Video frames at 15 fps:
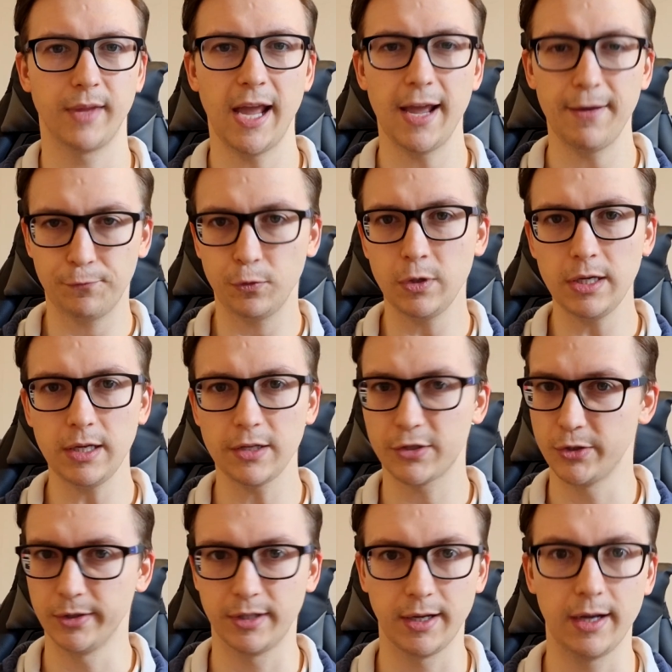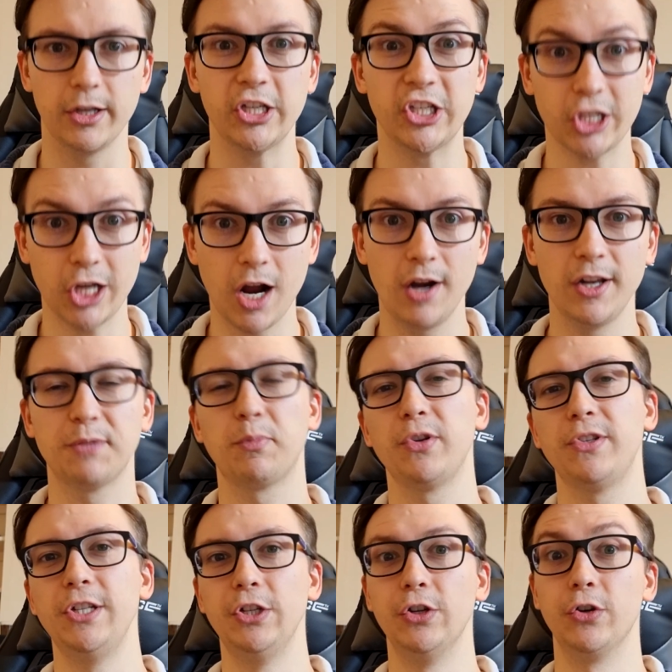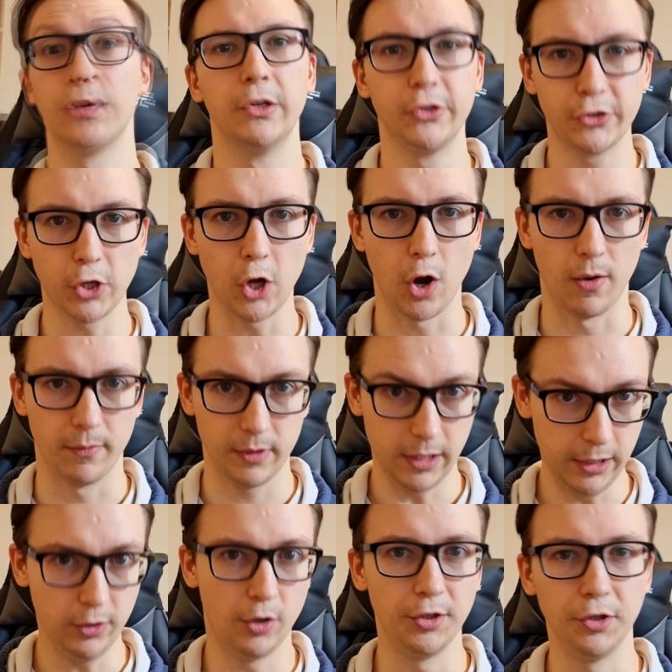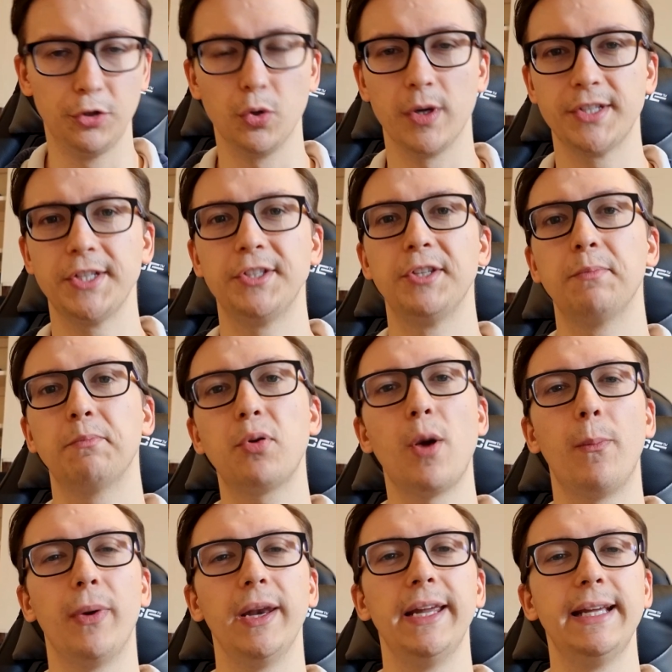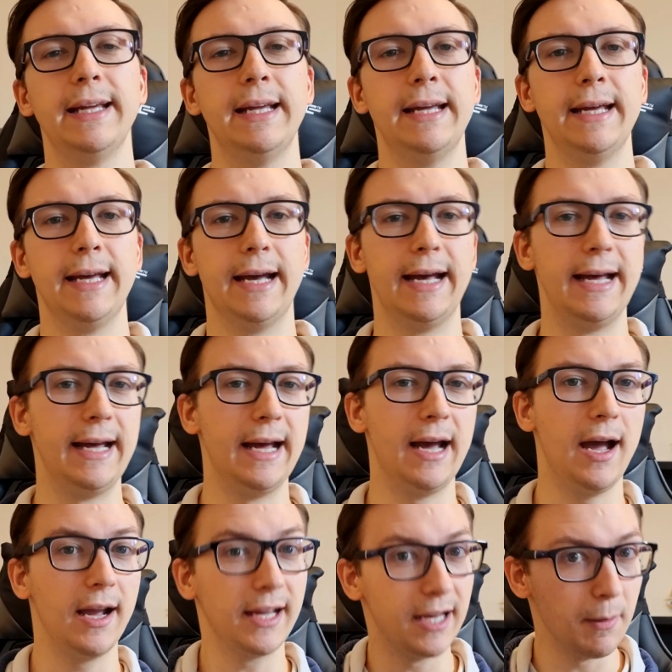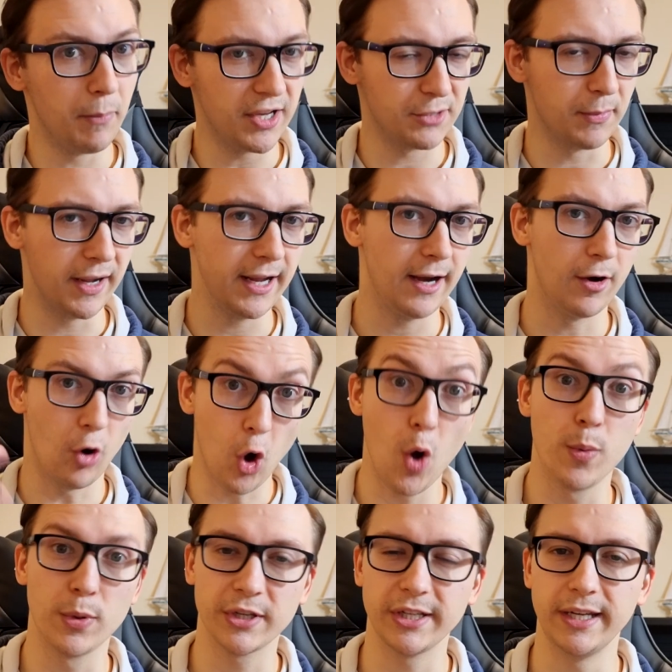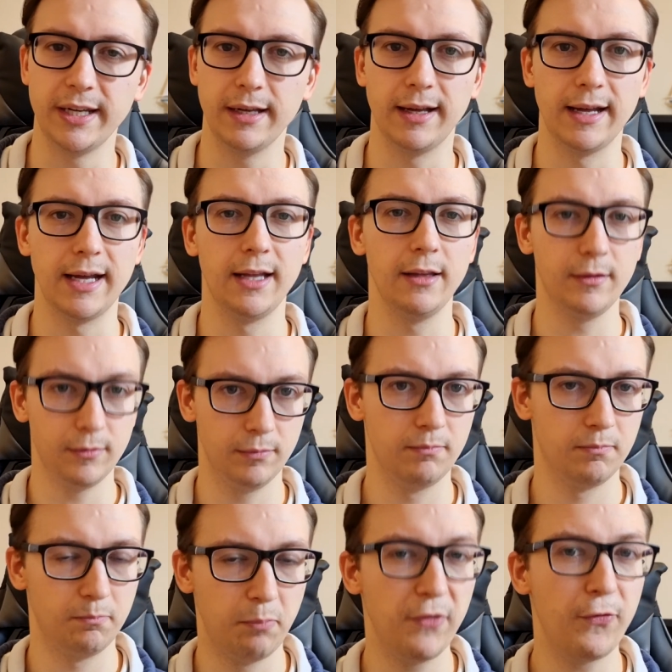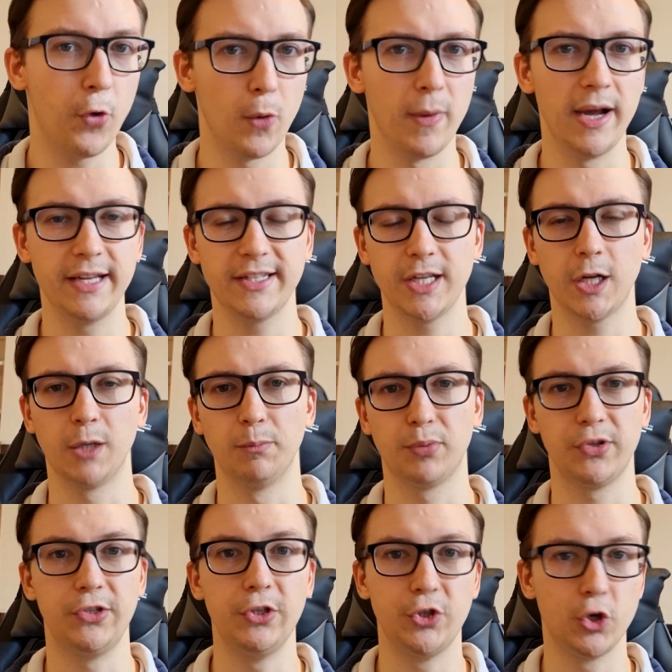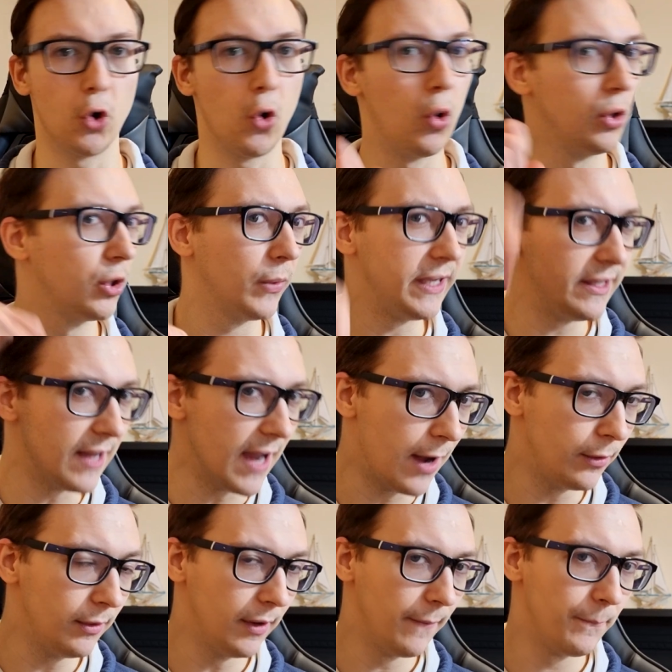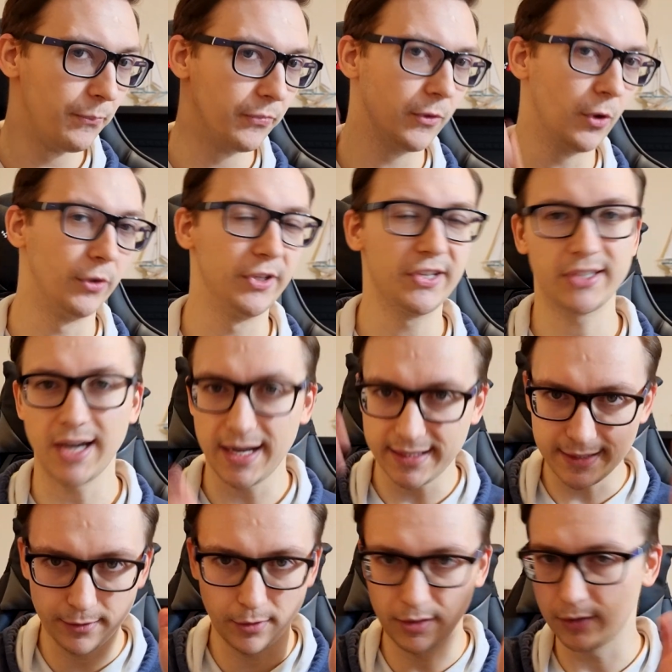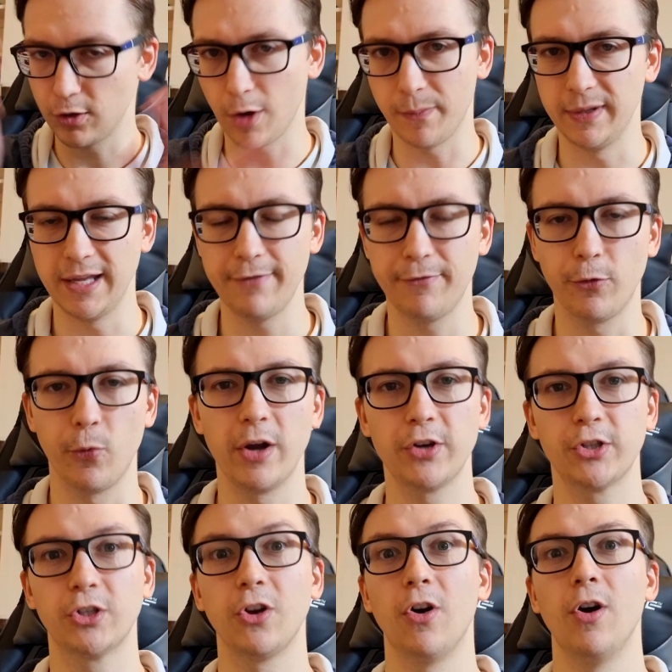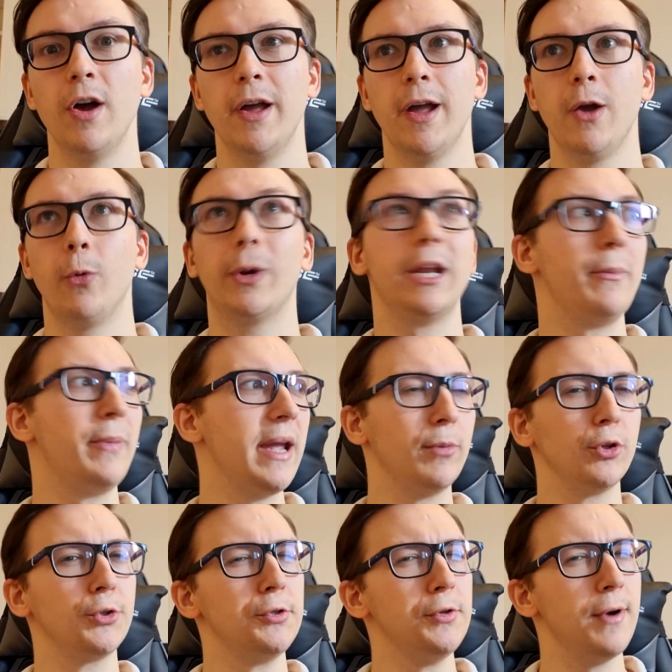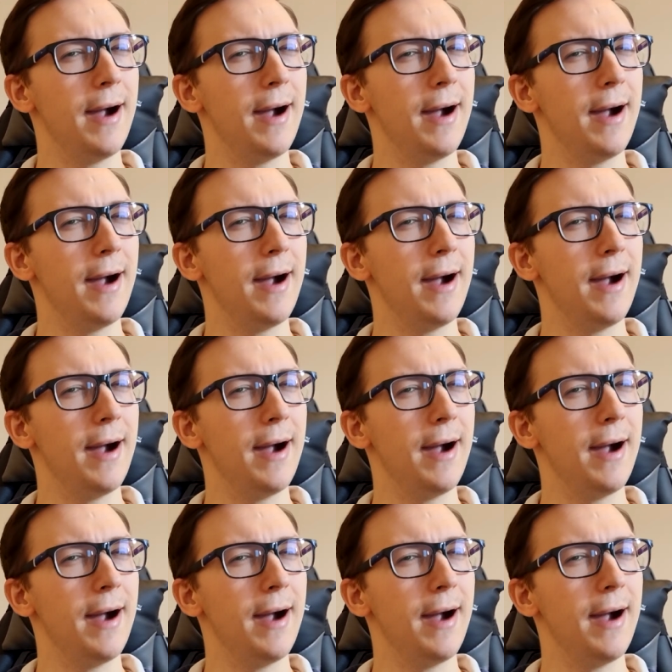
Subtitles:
FUE is not a scarless procedure. So, in order to assess it properly, I'm gonna buzz my hair, obviously, before my second procedure, all the way down on the sides and on the top and everywhere. So, we're gonna be able to